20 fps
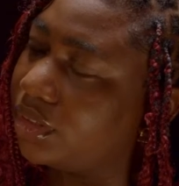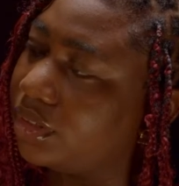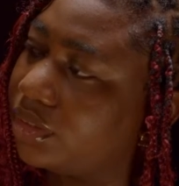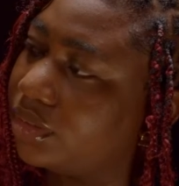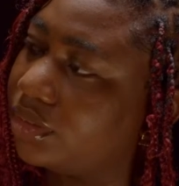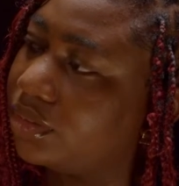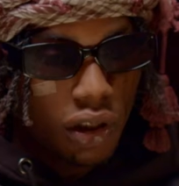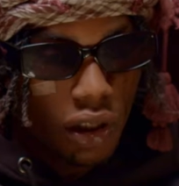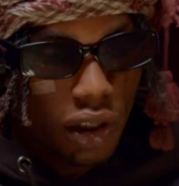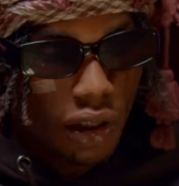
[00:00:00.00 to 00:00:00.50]
I
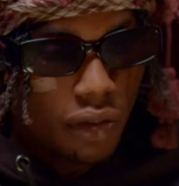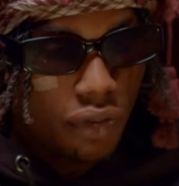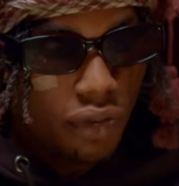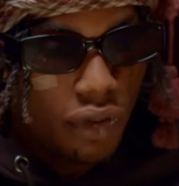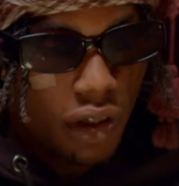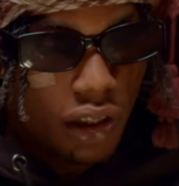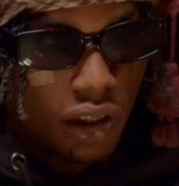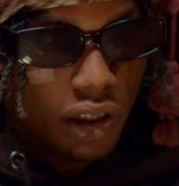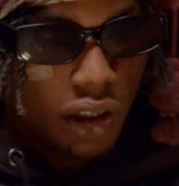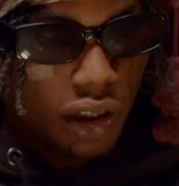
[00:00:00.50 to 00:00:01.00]
was in a
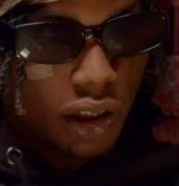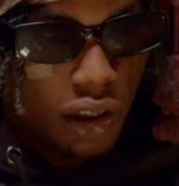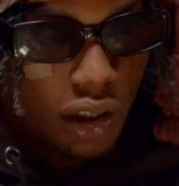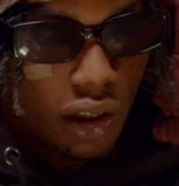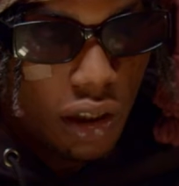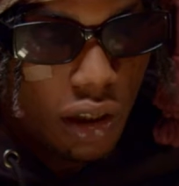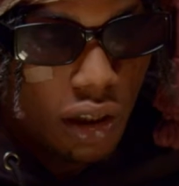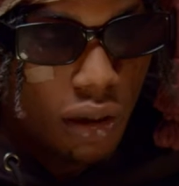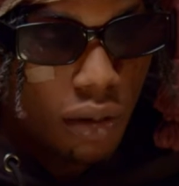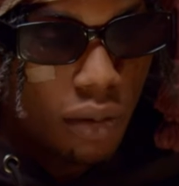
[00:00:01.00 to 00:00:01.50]

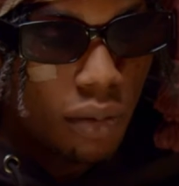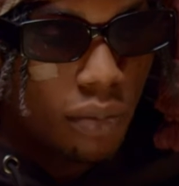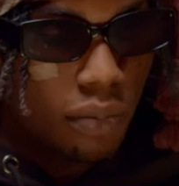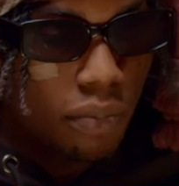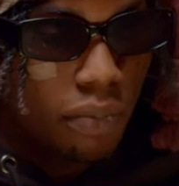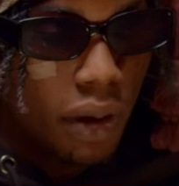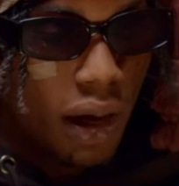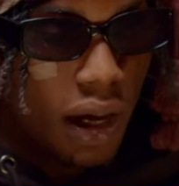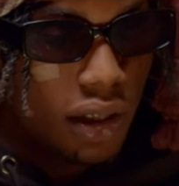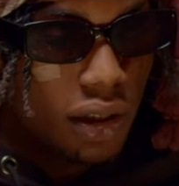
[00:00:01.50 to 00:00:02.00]
very
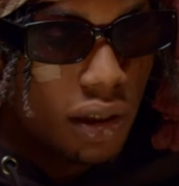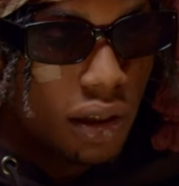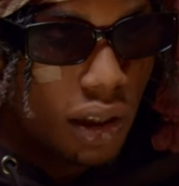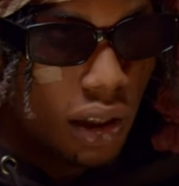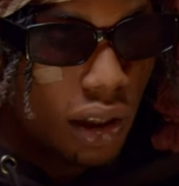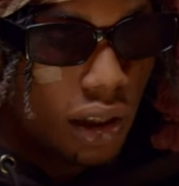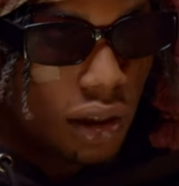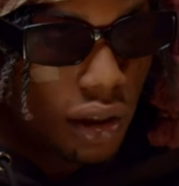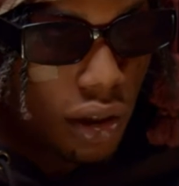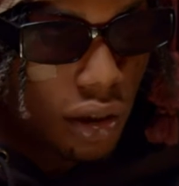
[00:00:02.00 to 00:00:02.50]
bad
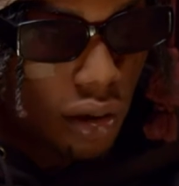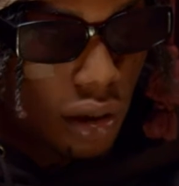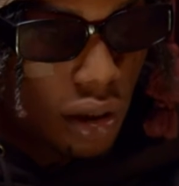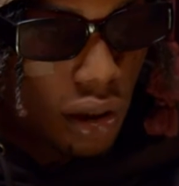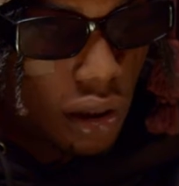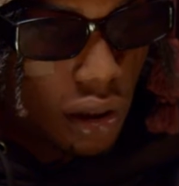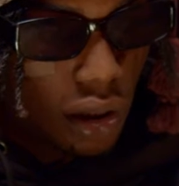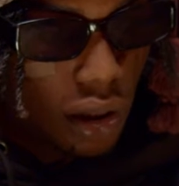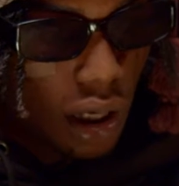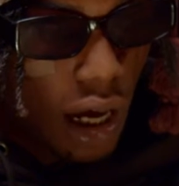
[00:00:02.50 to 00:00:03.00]
state
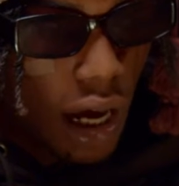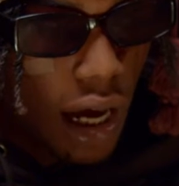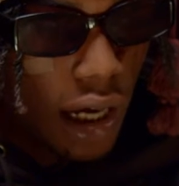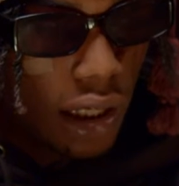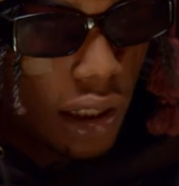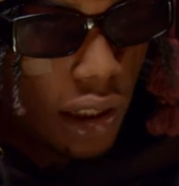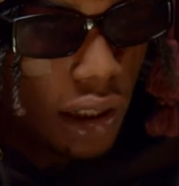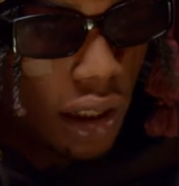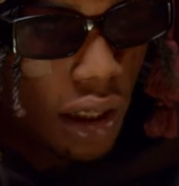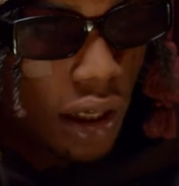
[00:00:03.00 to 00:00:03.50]
because
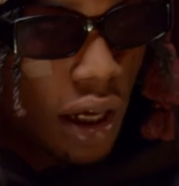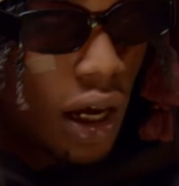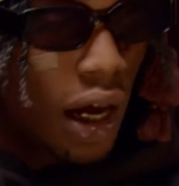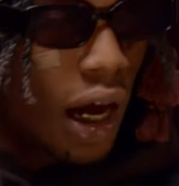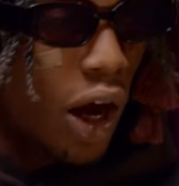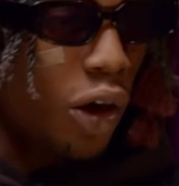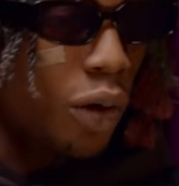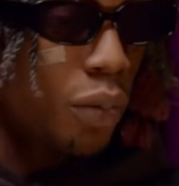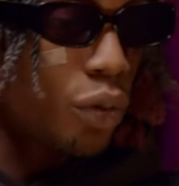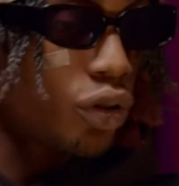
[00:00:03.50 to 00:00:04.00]
I
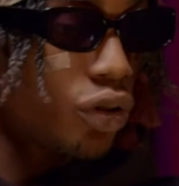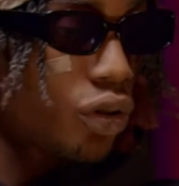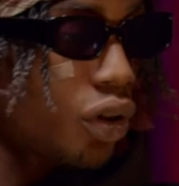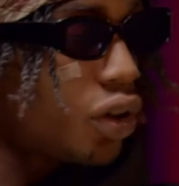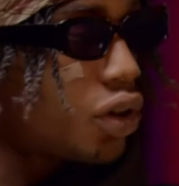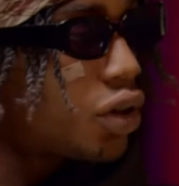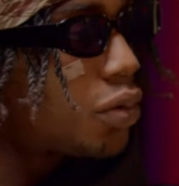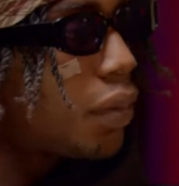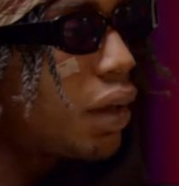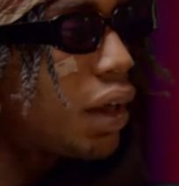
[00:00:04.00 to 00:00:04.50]
almost
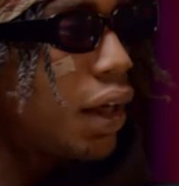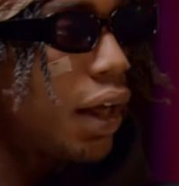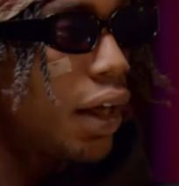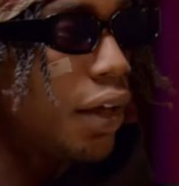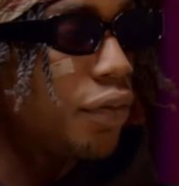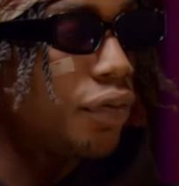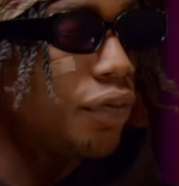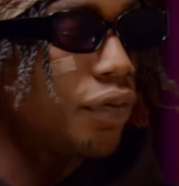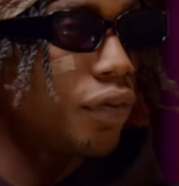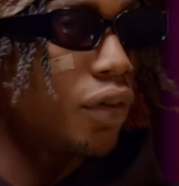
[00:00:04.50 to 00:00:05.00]
lost my
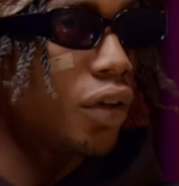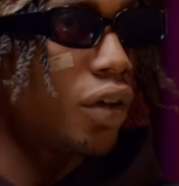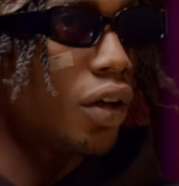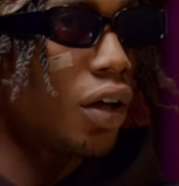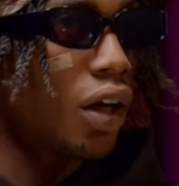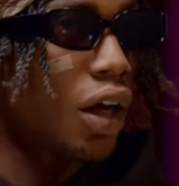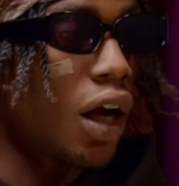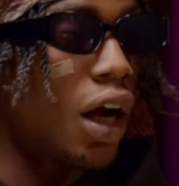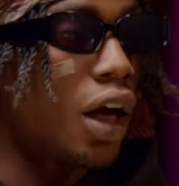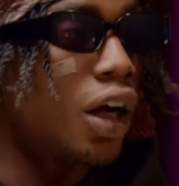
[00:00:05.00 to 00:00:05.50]
life
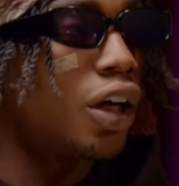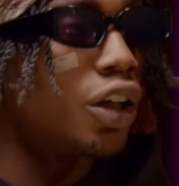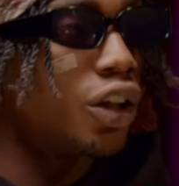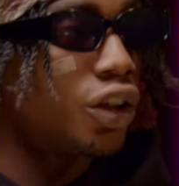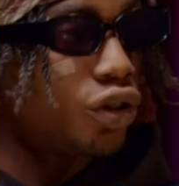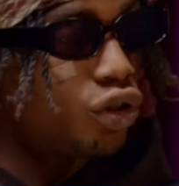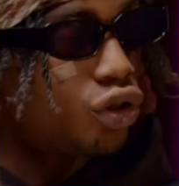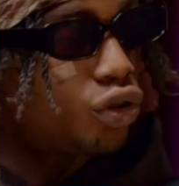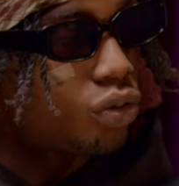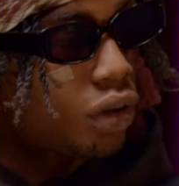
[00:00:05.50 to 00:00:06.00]

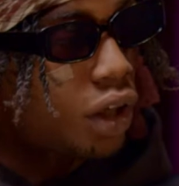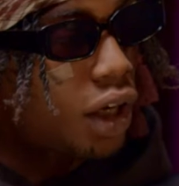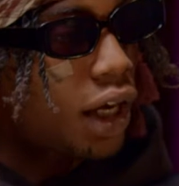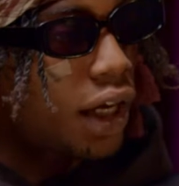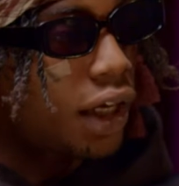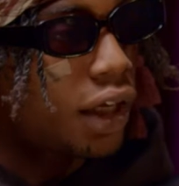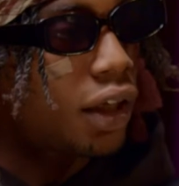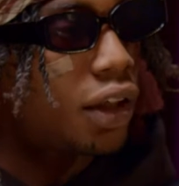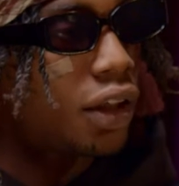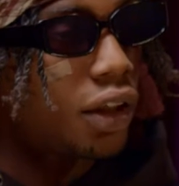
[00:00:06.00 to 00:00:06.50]
in July.